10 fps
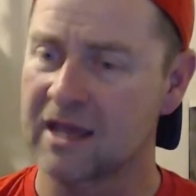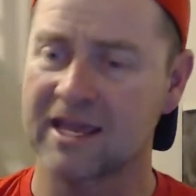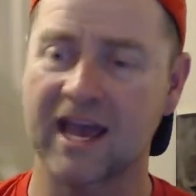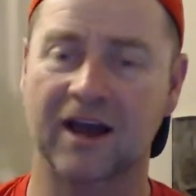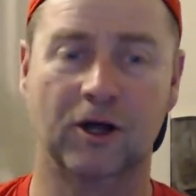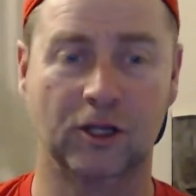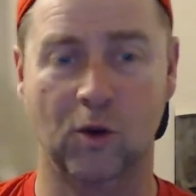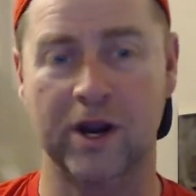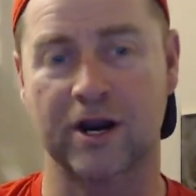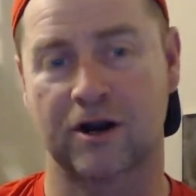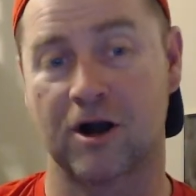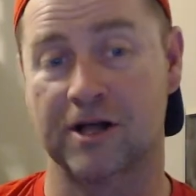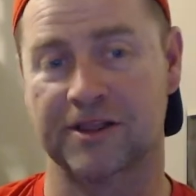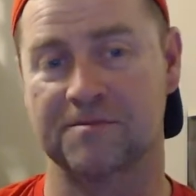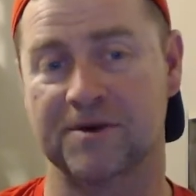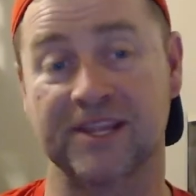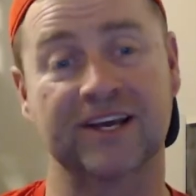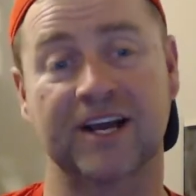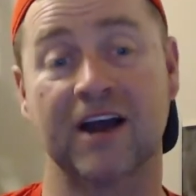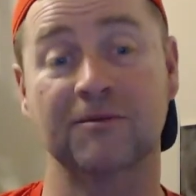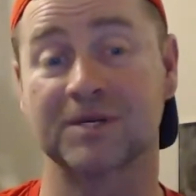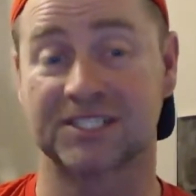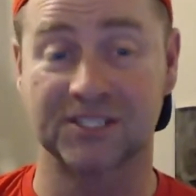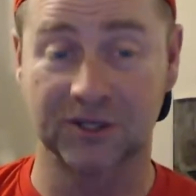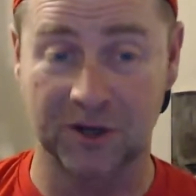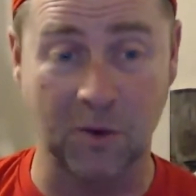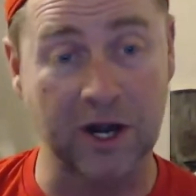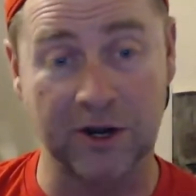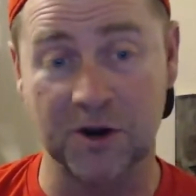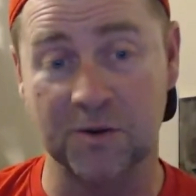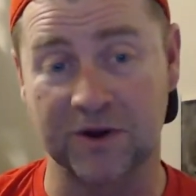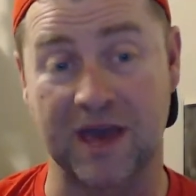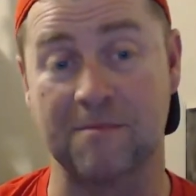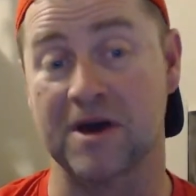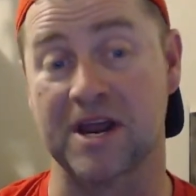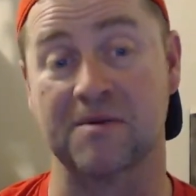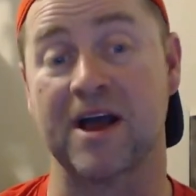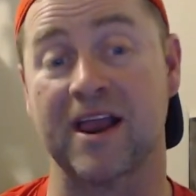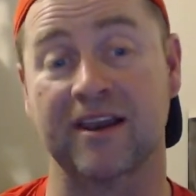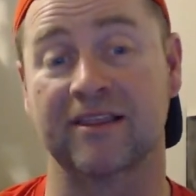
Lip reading: Yeah, a lawyer called them, but the government's still going to want to know where that money went.